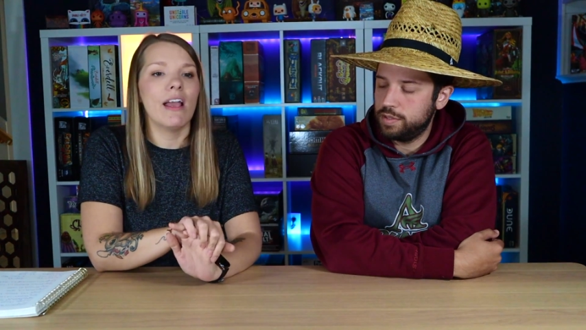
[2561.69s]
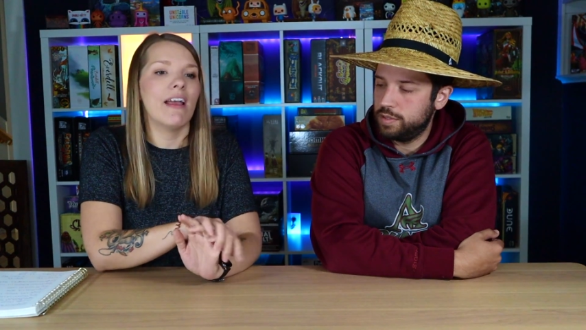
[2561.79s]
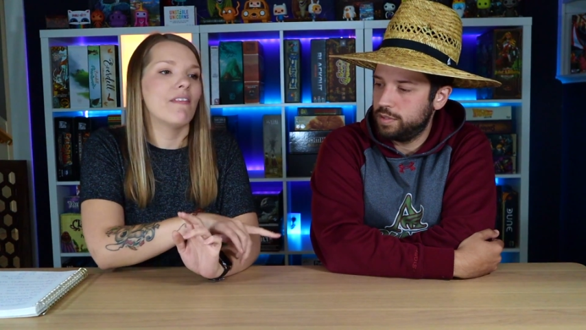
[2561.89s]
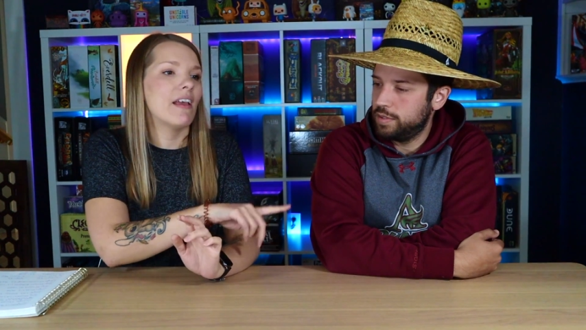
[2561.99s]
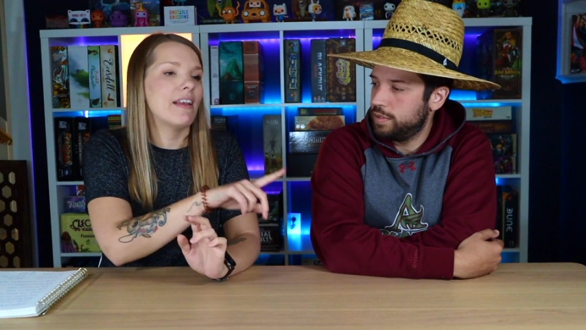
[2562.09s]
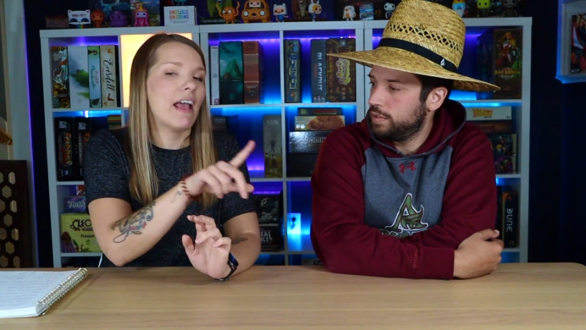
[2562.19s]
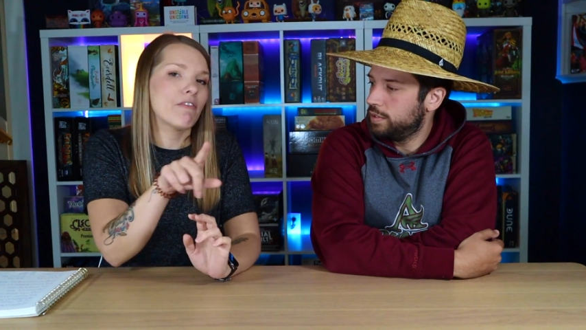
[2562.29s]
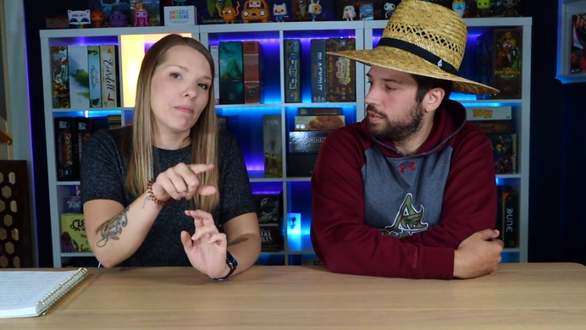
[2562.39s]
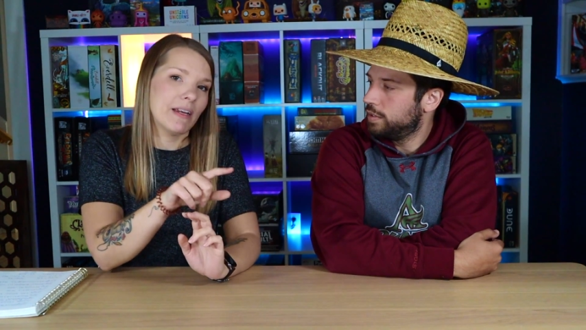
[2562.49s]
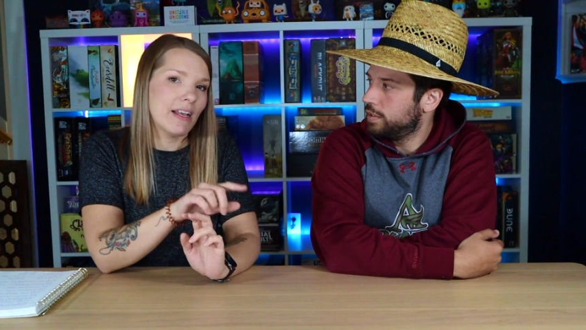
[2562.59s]
Speaker 1: And then
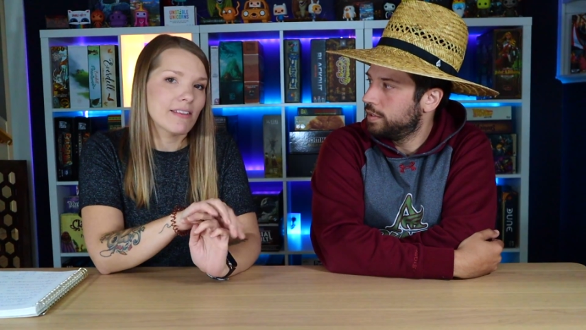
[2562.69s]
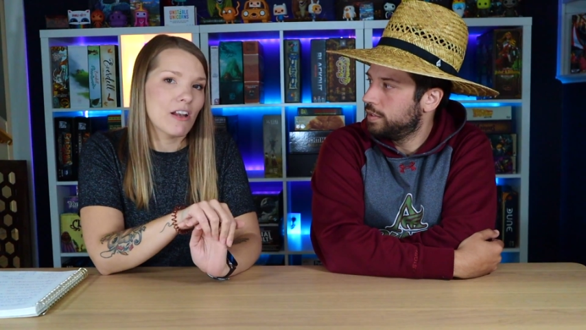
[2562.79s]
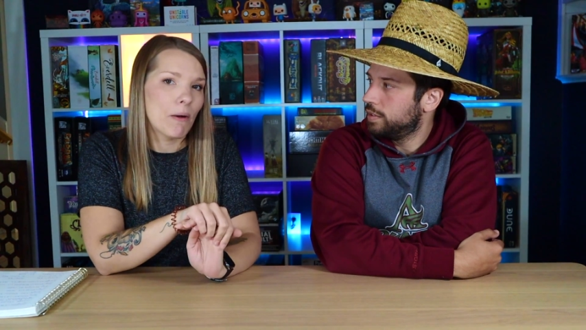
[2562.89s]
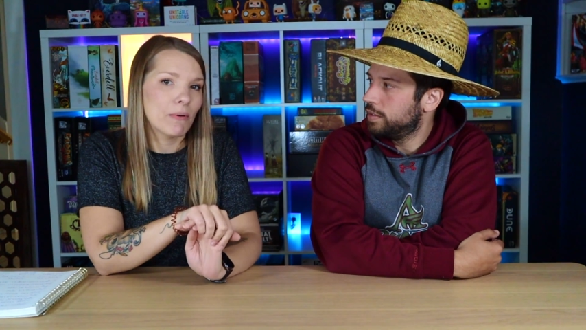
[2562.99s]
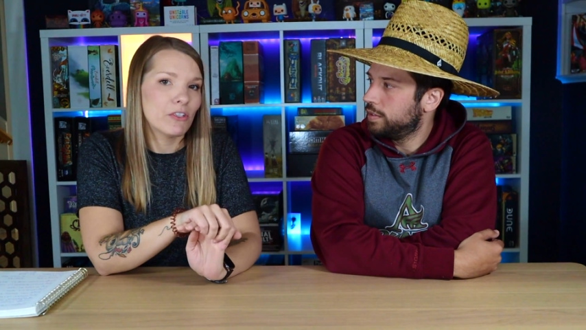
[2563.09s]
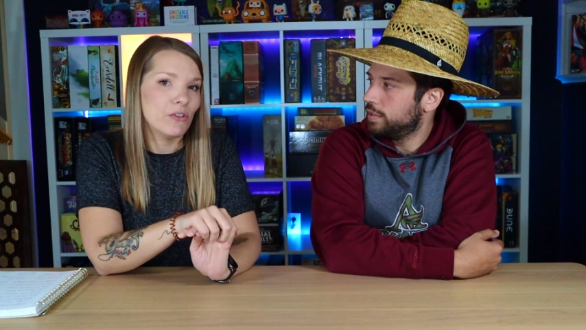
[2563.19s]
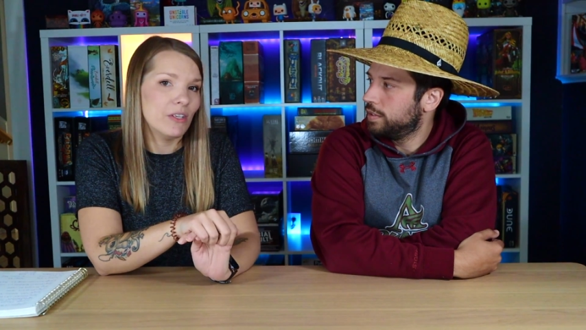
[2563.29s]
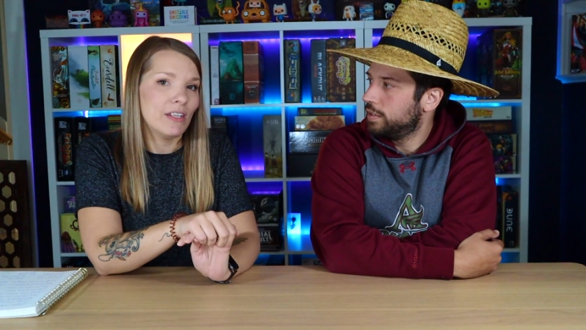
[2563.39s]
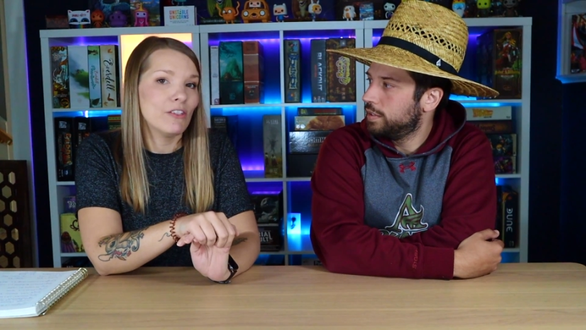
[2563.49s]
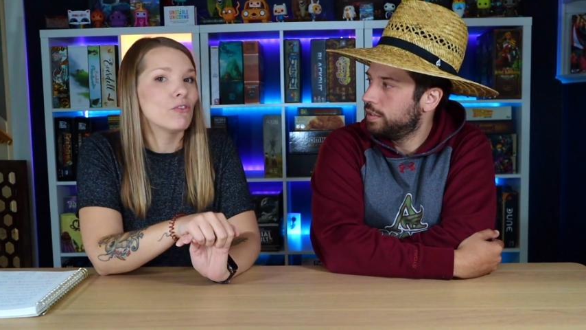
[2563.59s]
everybody has an
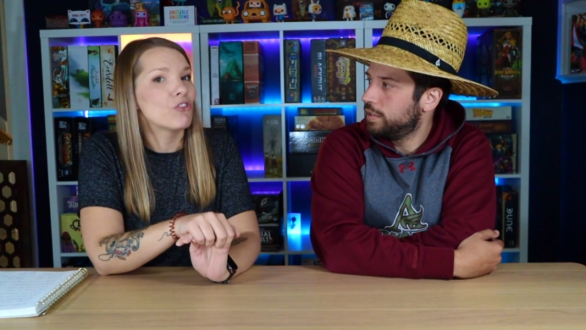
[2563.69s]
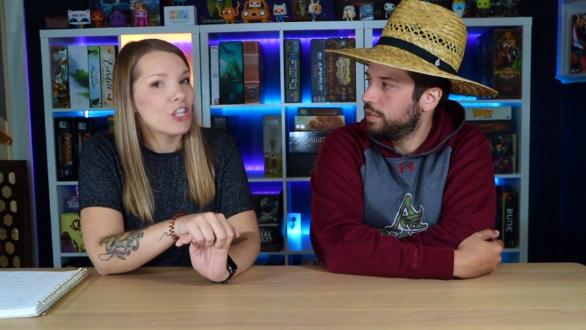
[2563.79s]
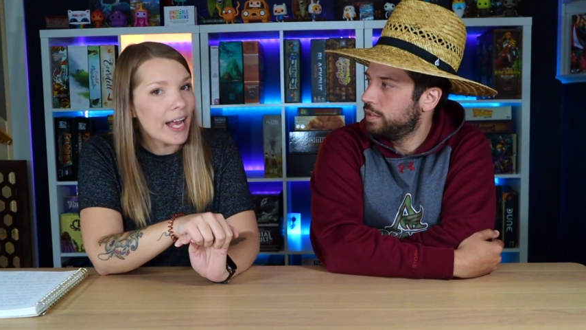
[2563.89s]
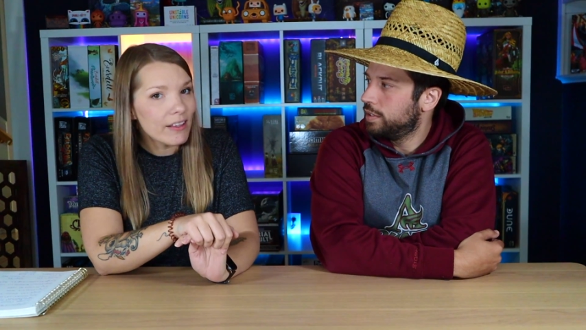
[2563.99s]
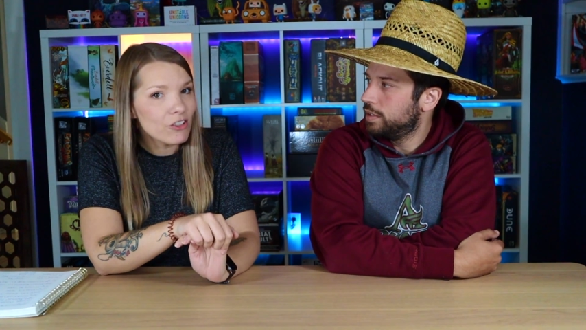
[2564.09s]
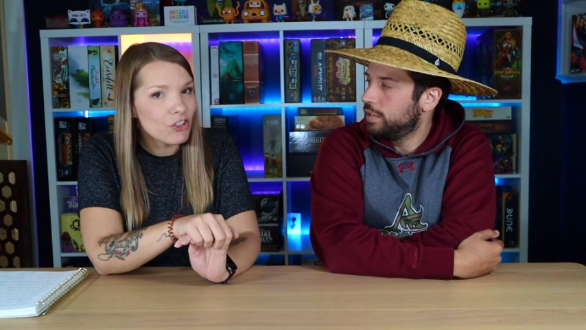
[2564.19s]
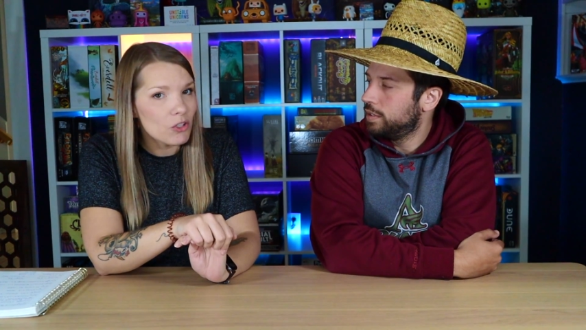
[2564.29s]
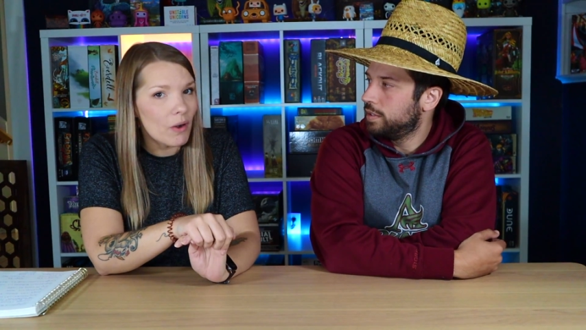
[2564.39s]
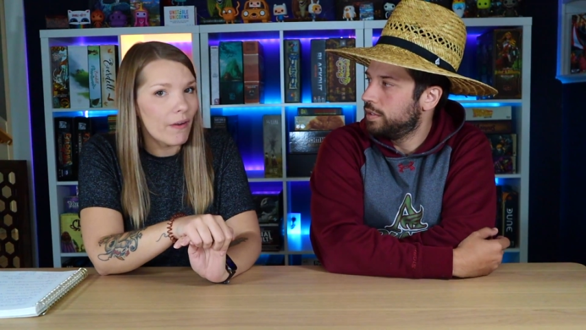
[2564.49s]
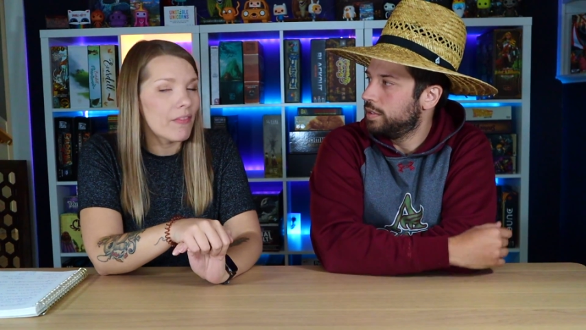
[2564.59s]
opportunity to challenge
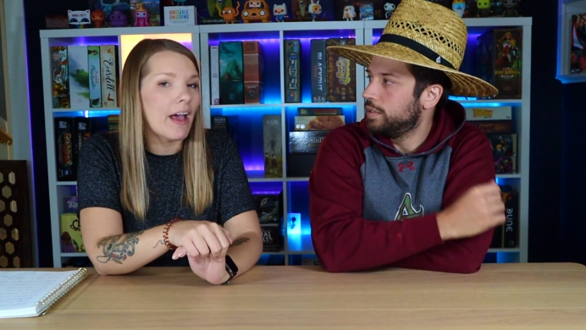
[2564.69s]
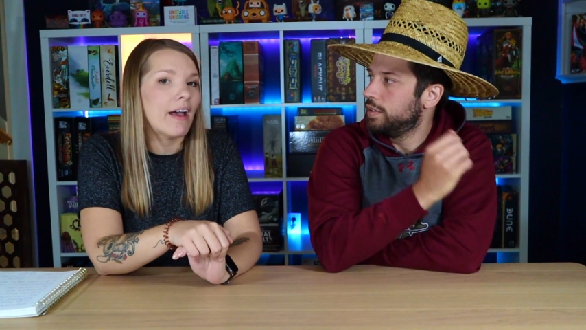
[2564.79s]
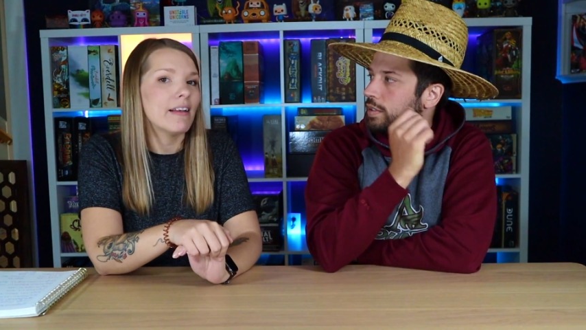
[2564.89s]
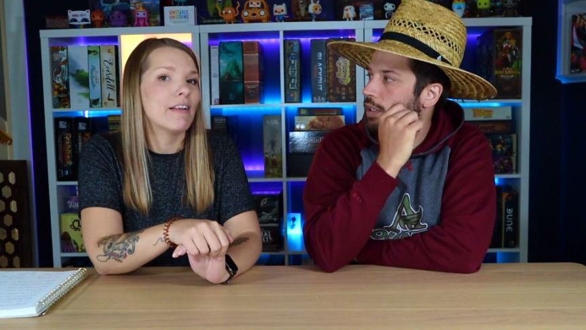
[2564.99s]
you on that.